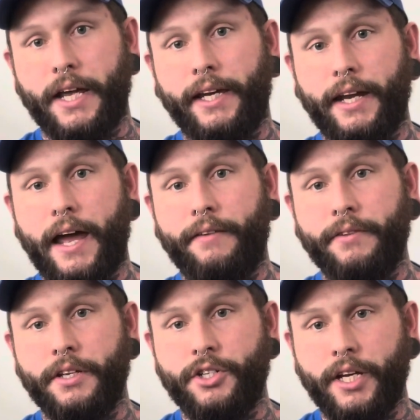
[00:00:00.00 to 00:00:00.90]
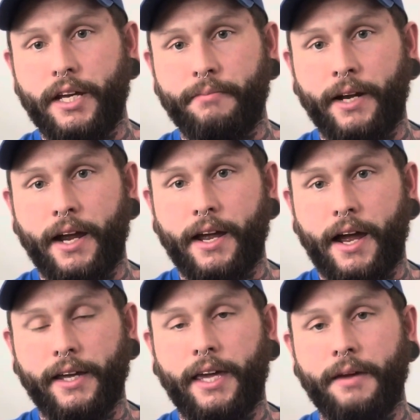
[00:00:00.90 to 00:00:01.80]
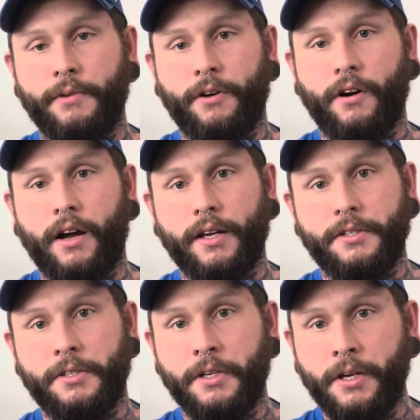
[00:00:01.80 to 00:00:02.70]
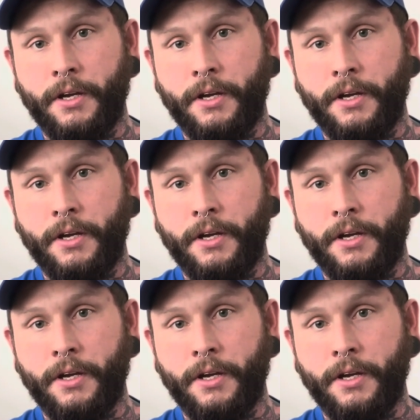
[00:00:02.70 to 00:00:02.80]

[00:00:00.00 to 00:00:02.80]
I could have in the gym, and I came across